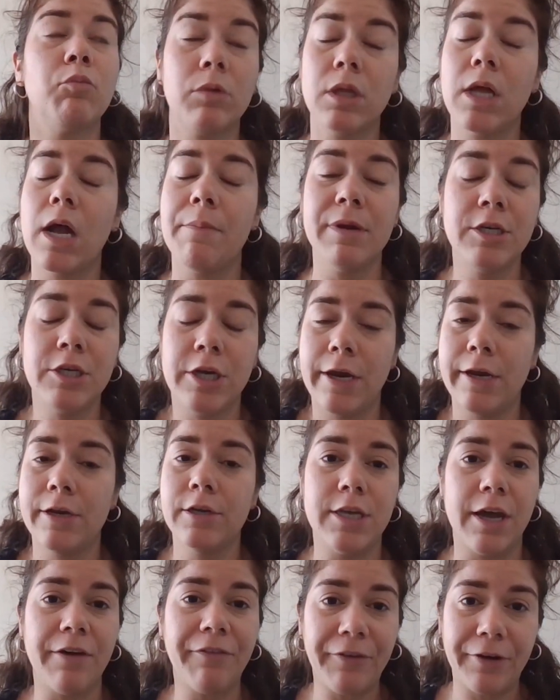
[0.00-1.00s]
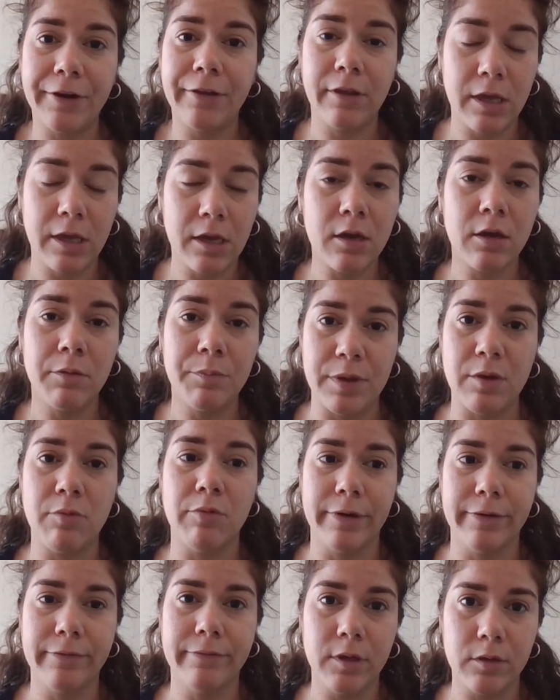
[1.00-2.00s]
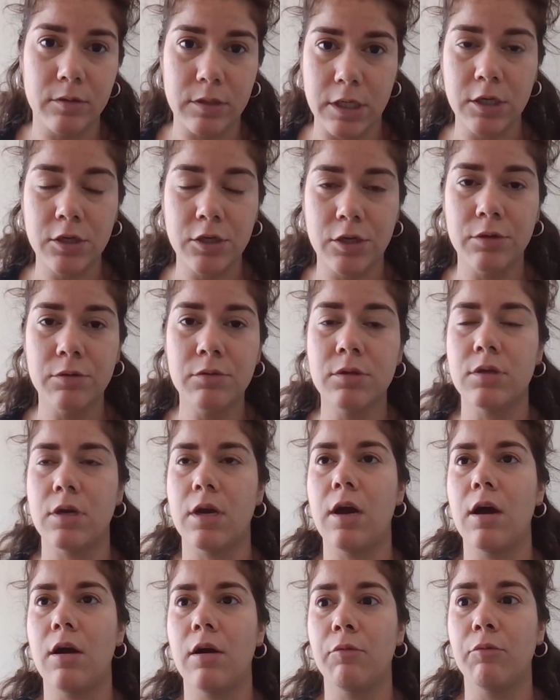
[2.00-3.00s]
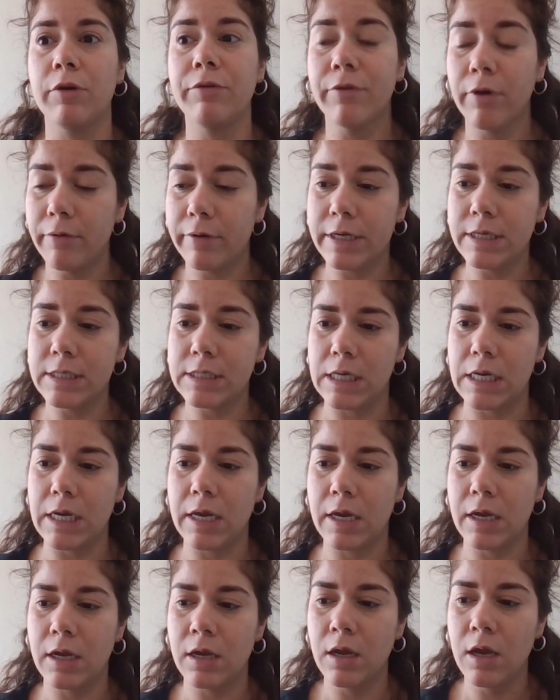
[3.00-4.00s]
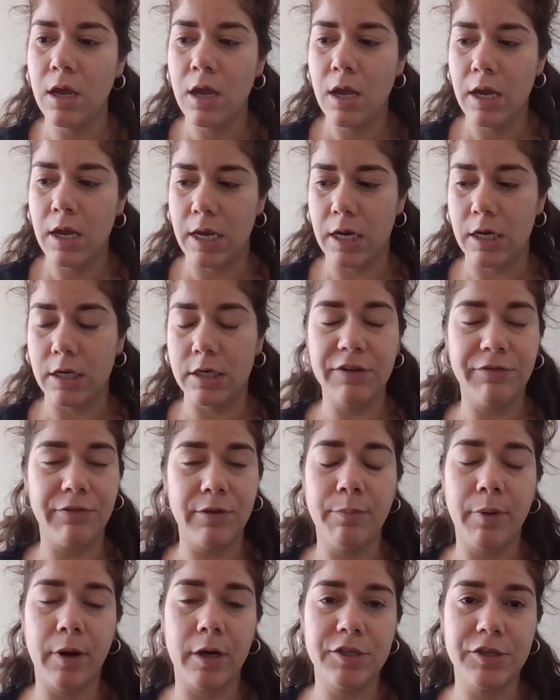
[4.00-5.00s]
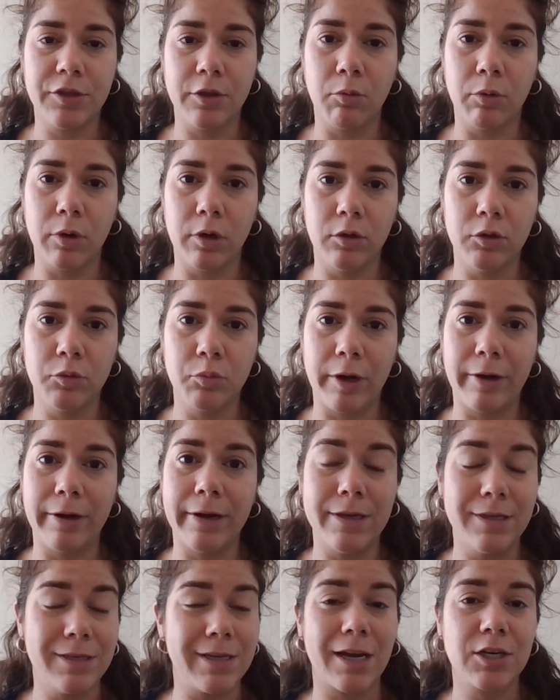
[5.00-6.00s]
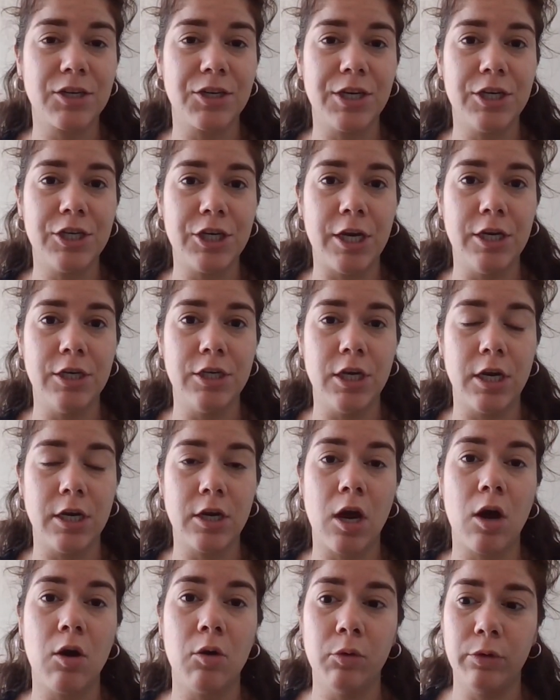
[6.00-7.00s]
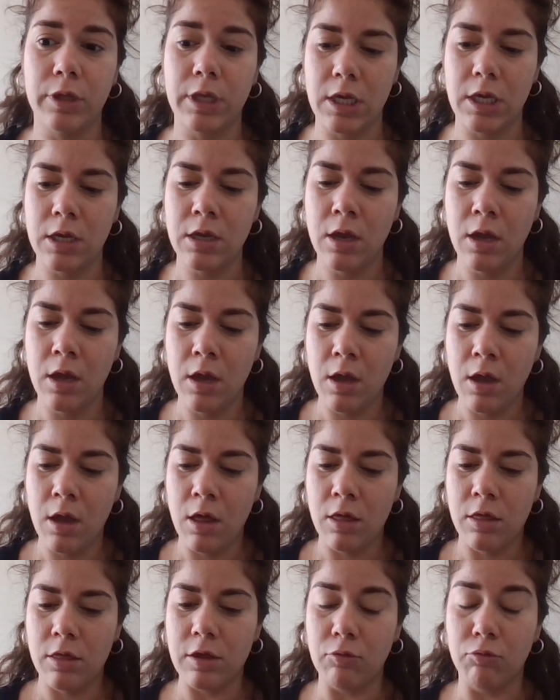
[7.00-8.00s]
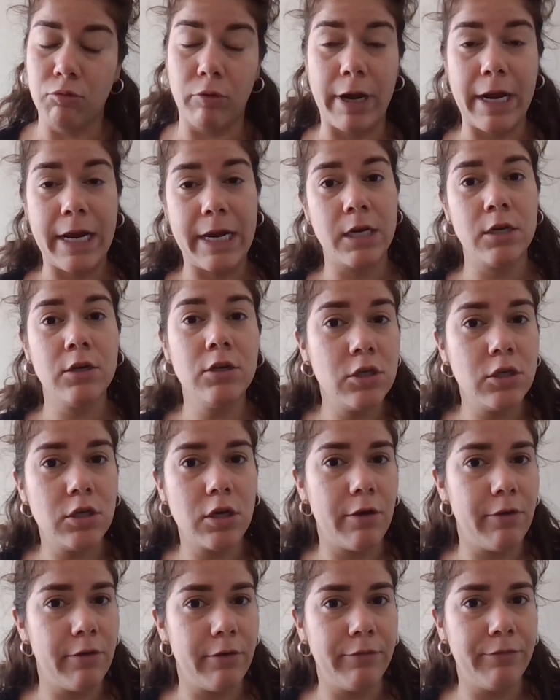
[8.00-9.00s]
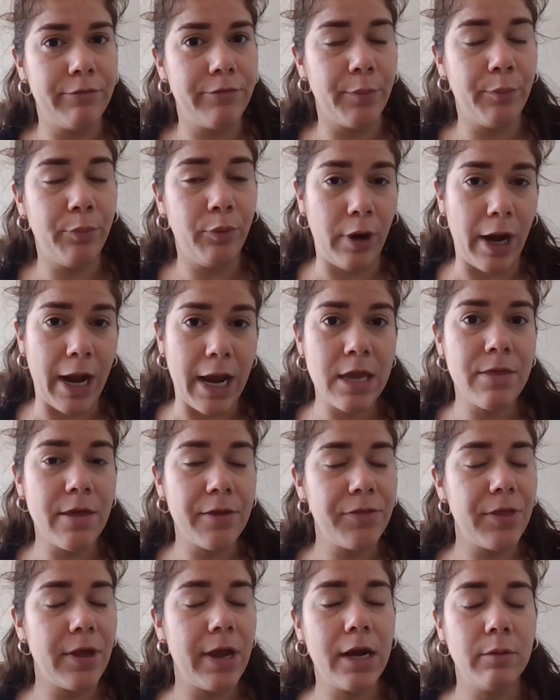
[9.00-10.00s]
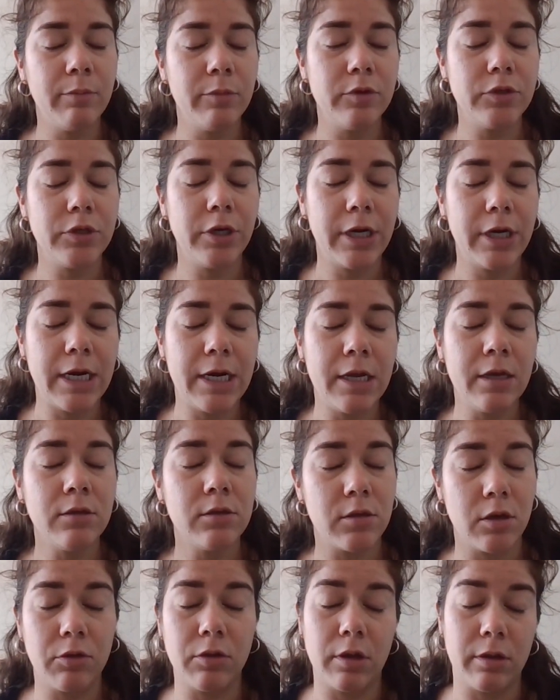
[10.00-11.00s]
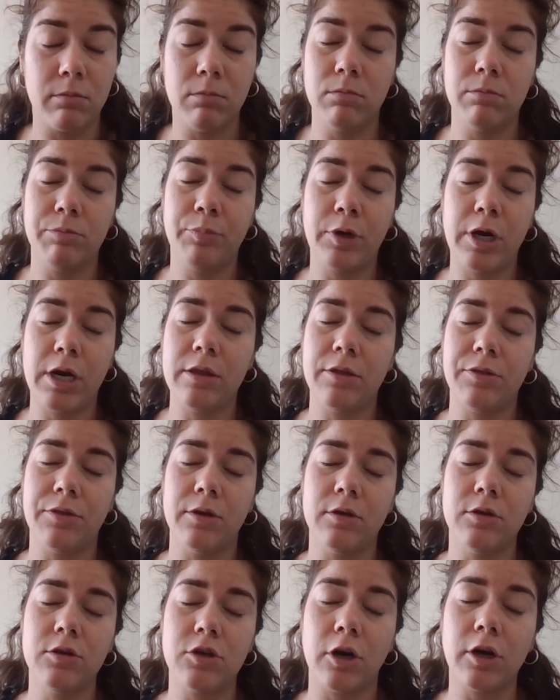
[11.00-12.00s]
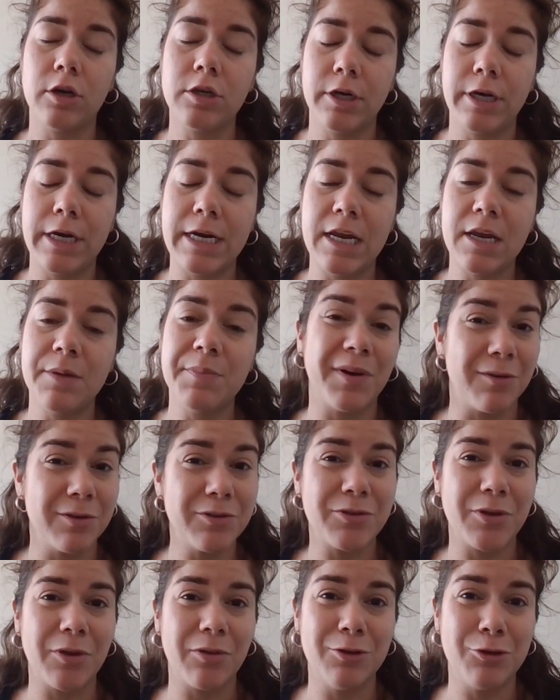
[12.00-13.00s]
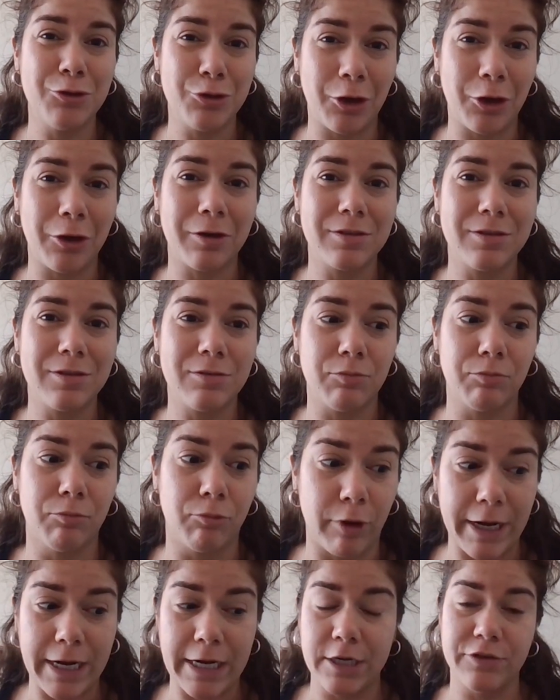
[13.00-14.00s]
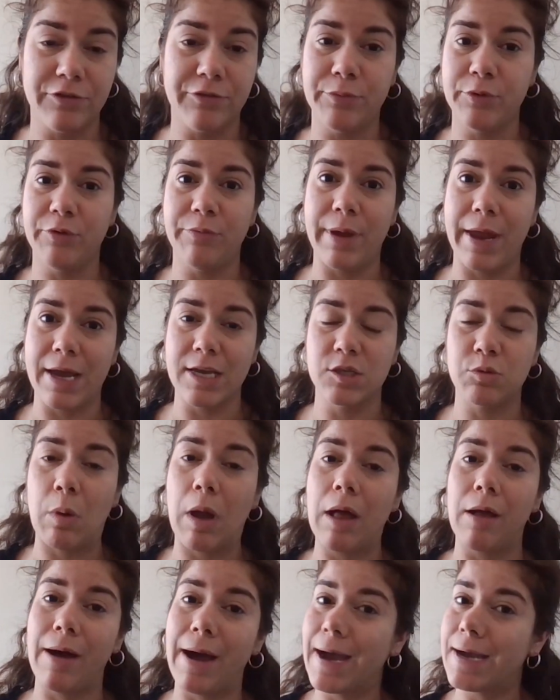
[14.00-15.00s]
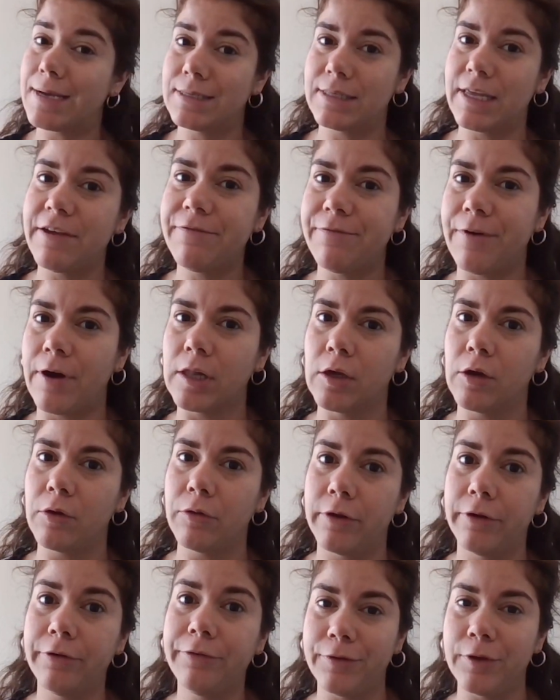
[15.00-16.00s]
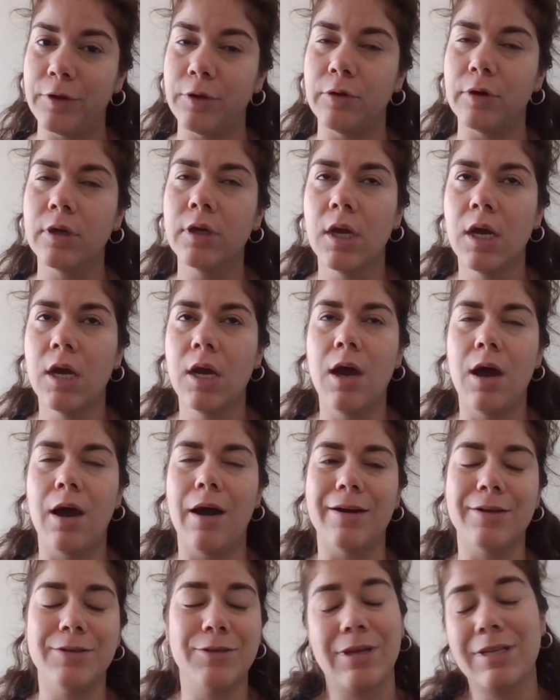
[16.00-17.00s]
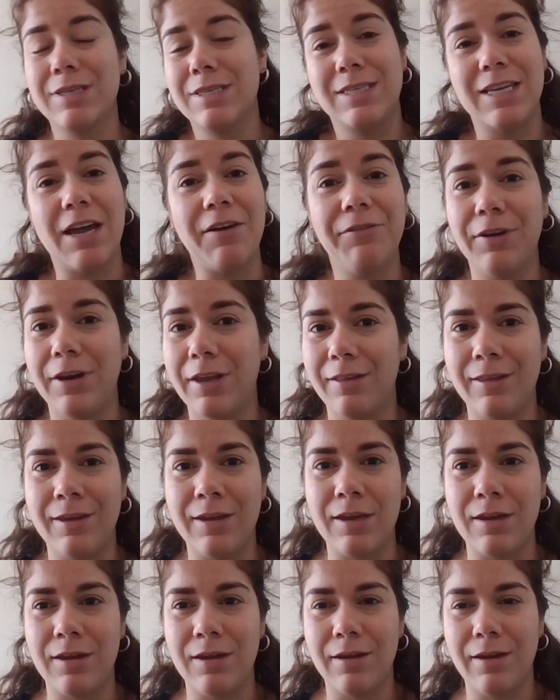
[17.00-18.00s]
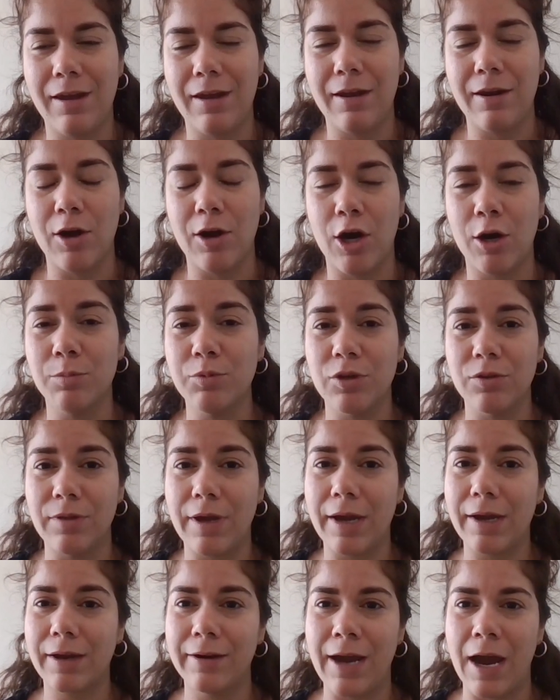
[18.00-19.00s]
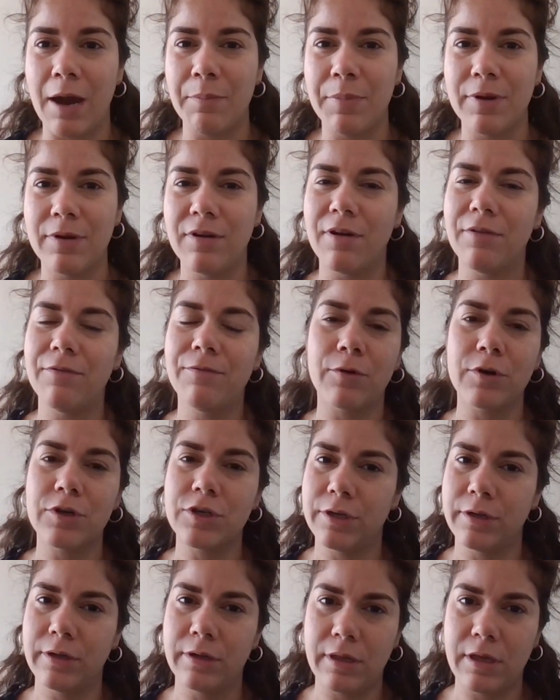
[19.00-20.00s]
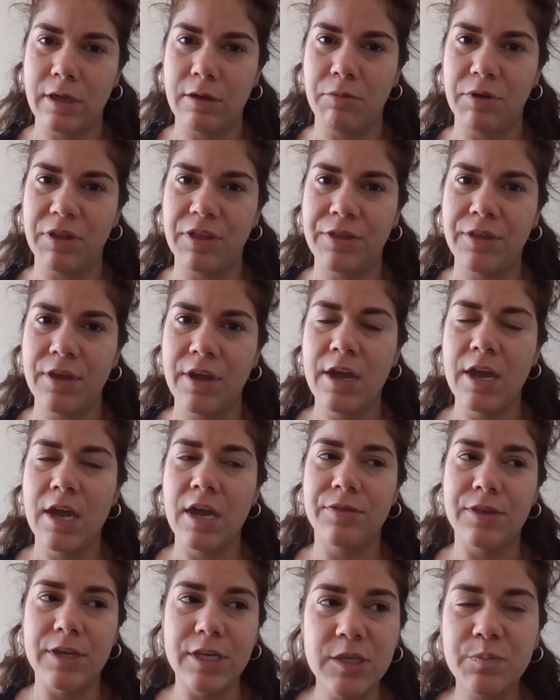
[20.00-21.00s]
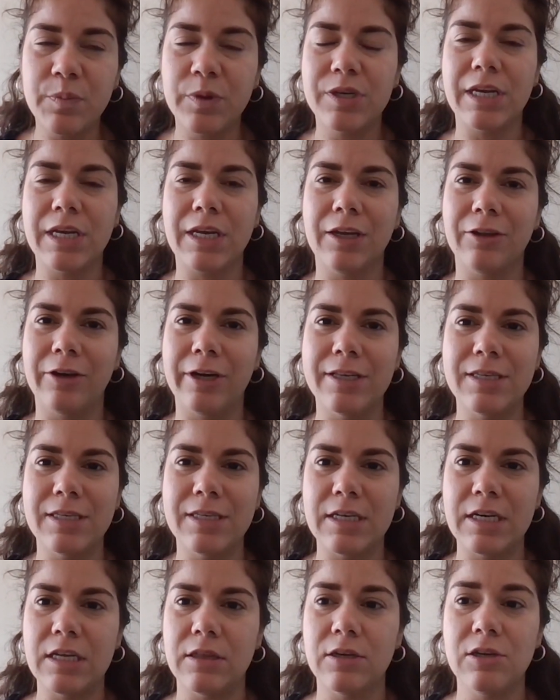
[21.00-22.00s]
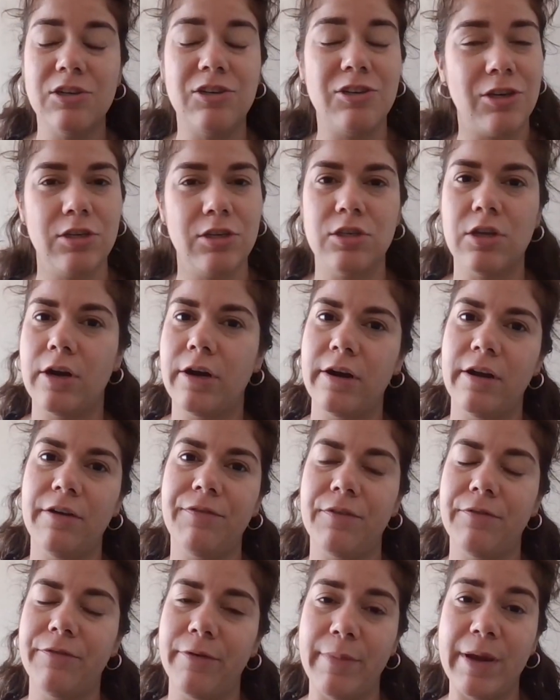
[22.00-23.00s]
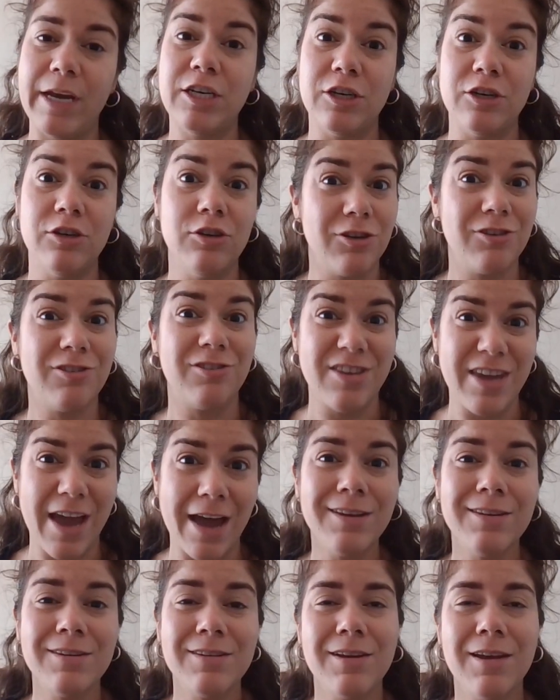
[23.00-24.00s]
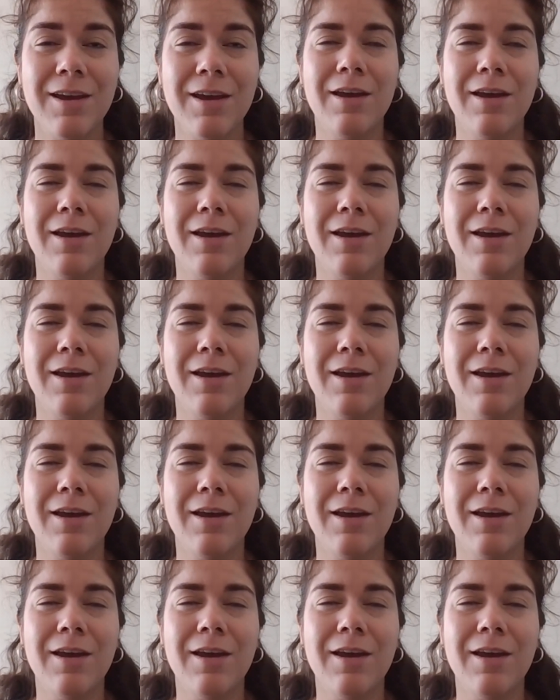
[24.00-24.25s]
Climate change definitely could be one of those issues. We've already seen it in different parts of the world where it is actually changing not only the range of the prey that the animals are eating, so the prey that the sharks are eating, but also the sharks' range of movement as well as they follow their food. So that's definitely an option that could happen. Unfortunately, with this particular incident, there's just not enough information just yet